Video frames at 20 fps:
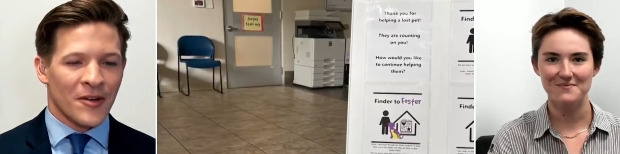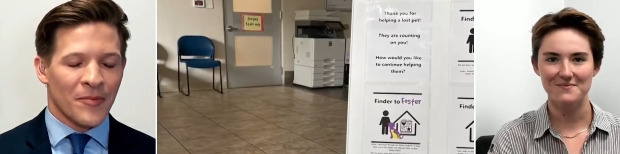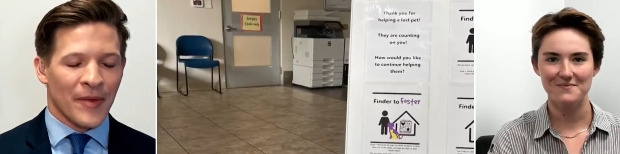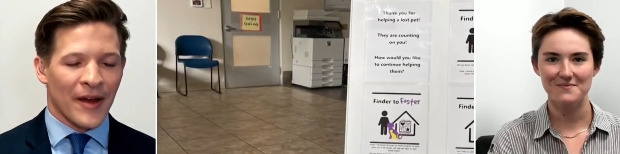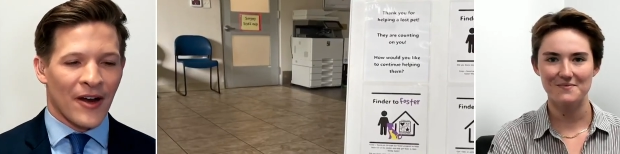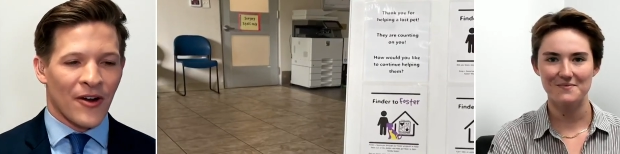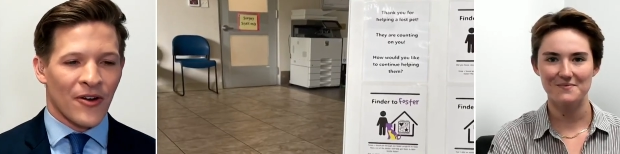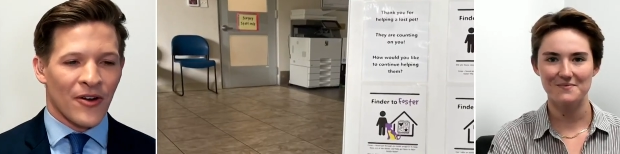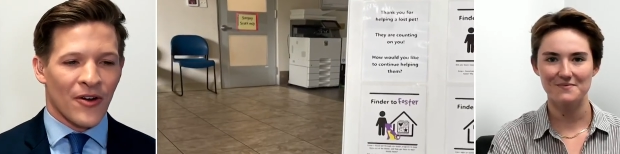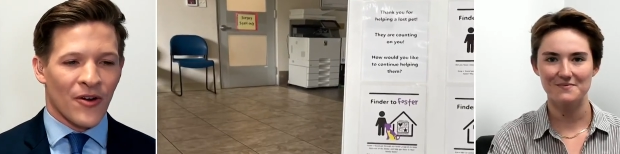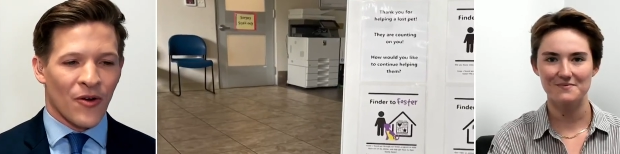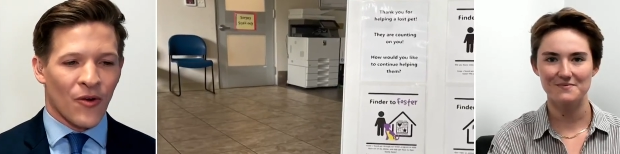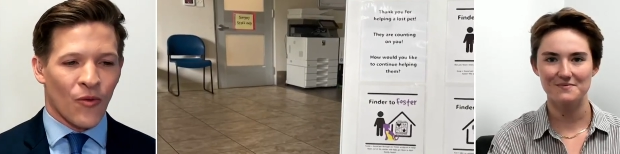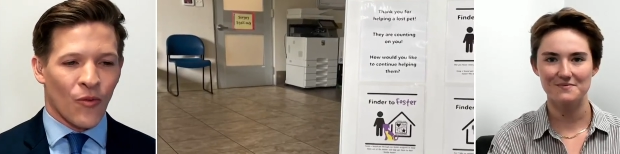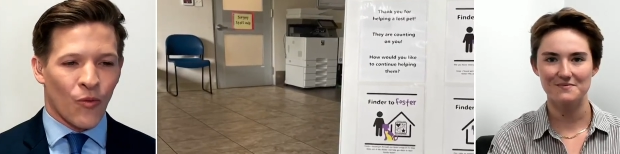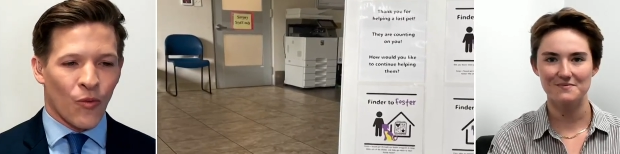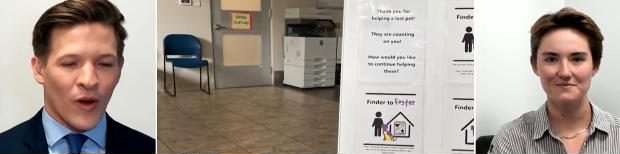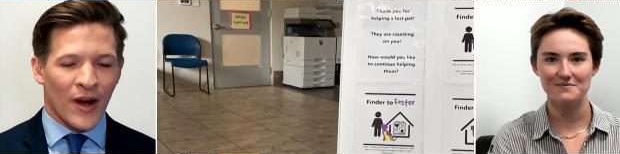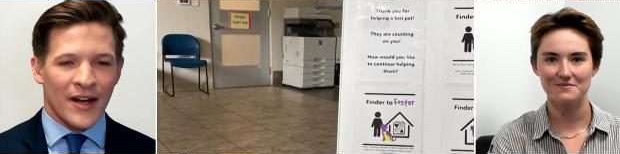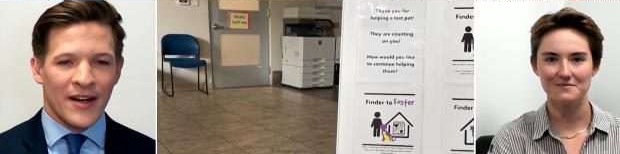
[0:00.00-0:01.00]
Speaker 1: about
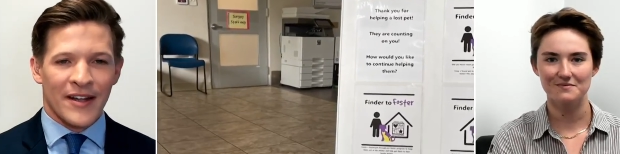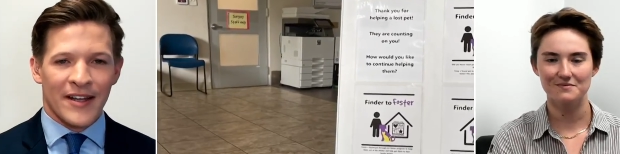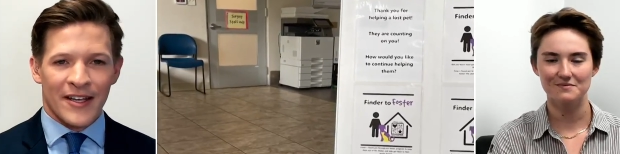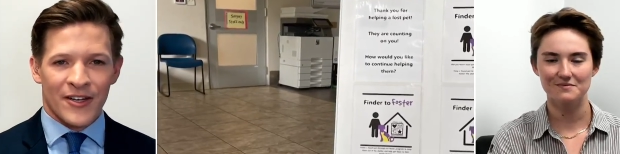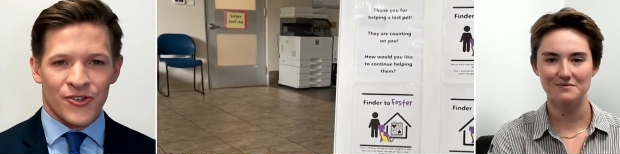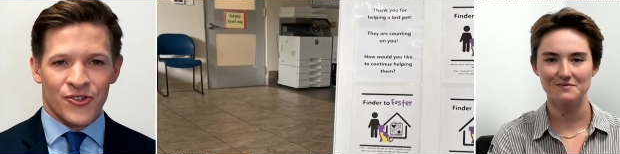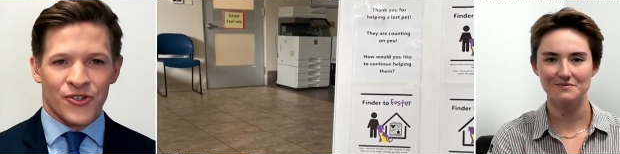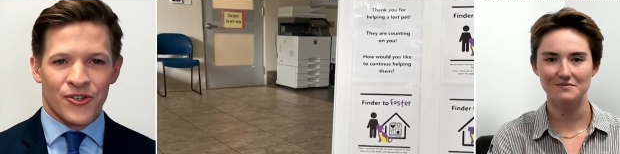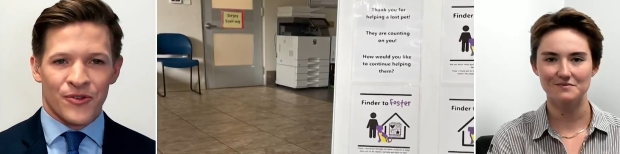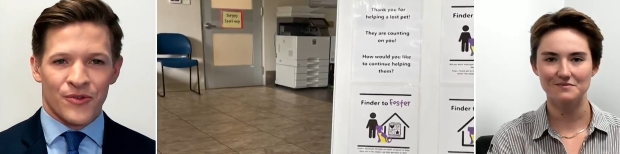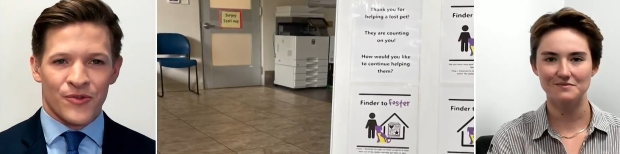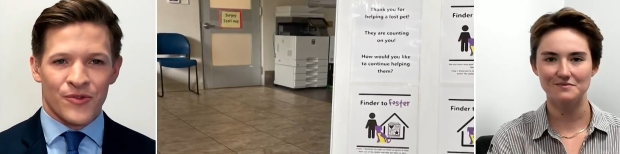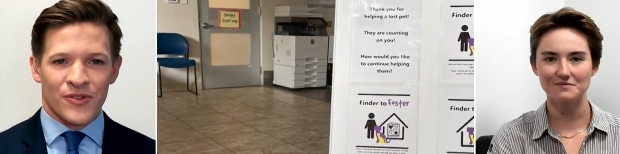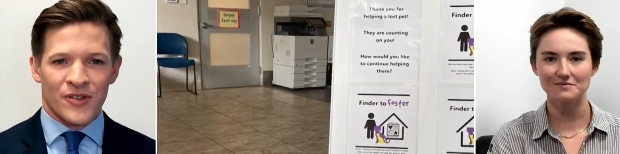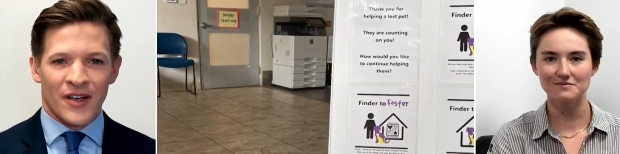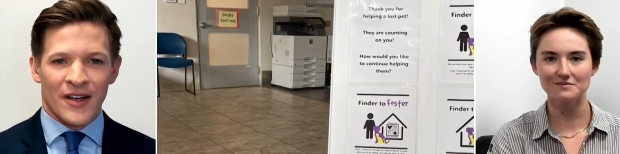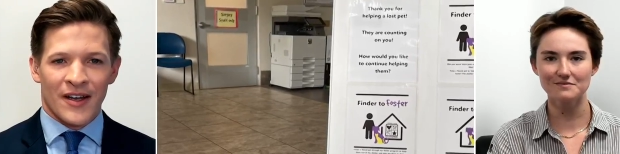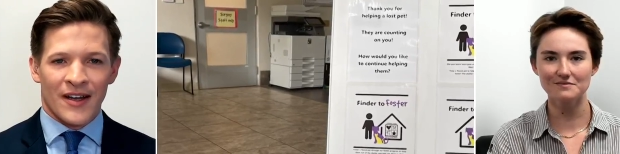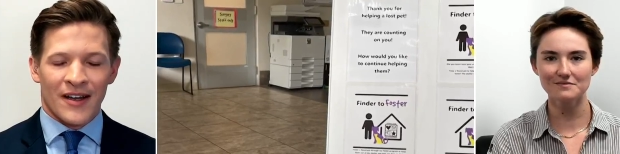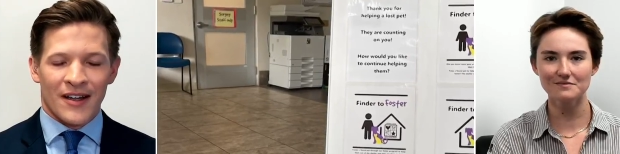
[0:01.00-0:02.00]
what
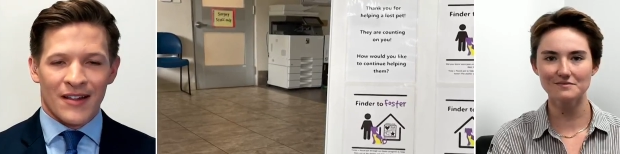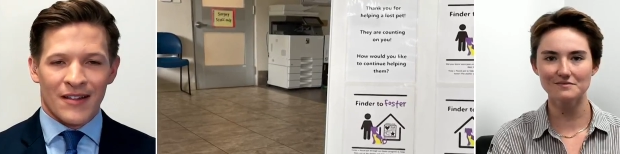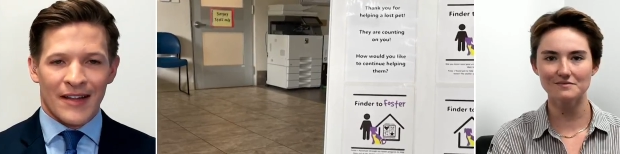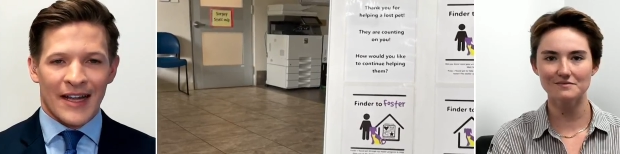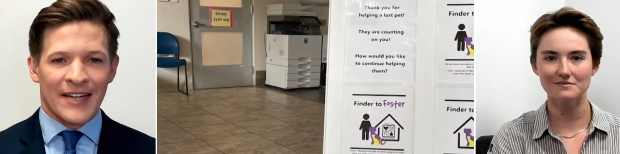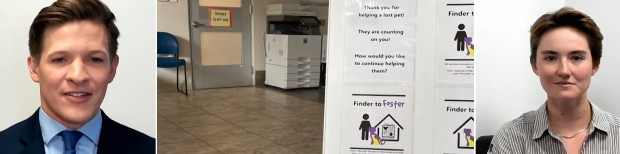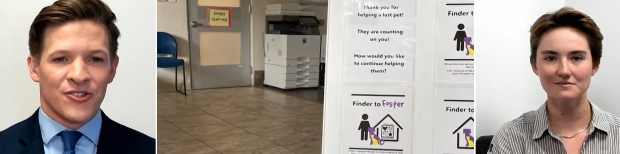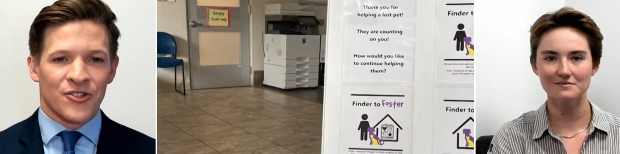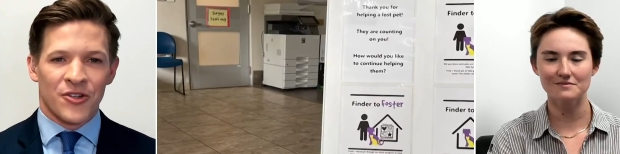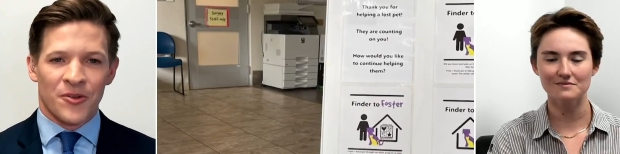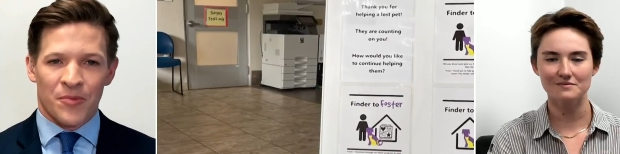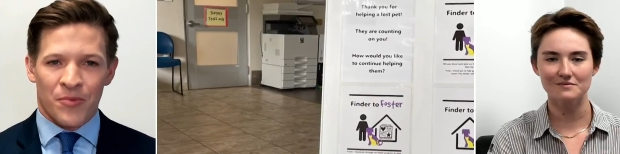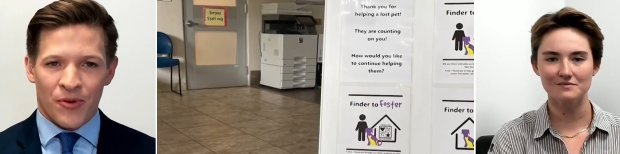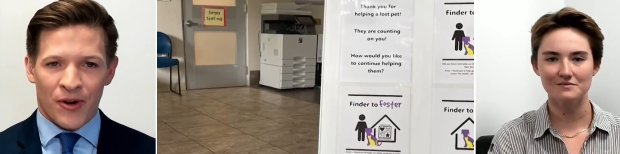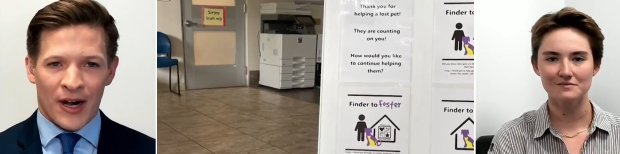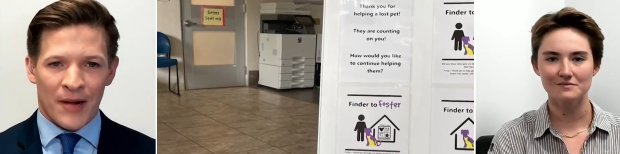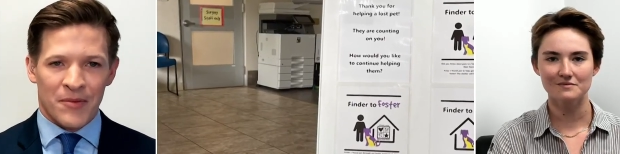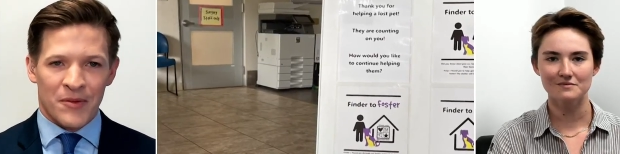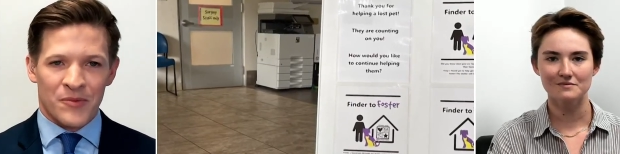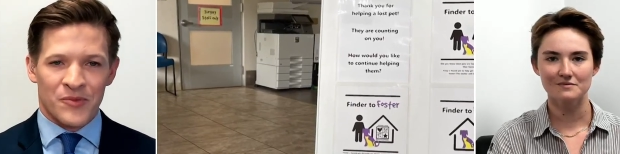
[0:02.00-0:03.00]
issues led to the
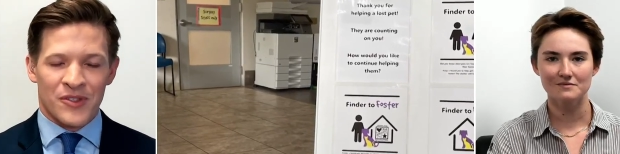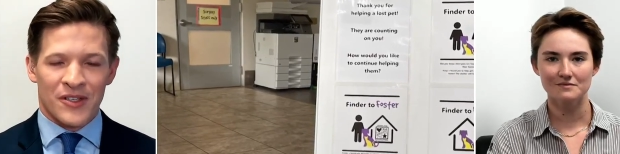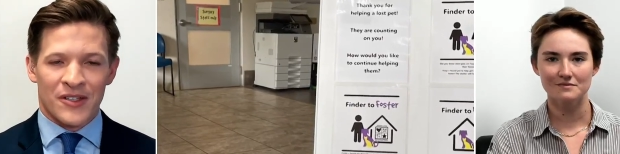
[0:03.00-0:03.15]
problems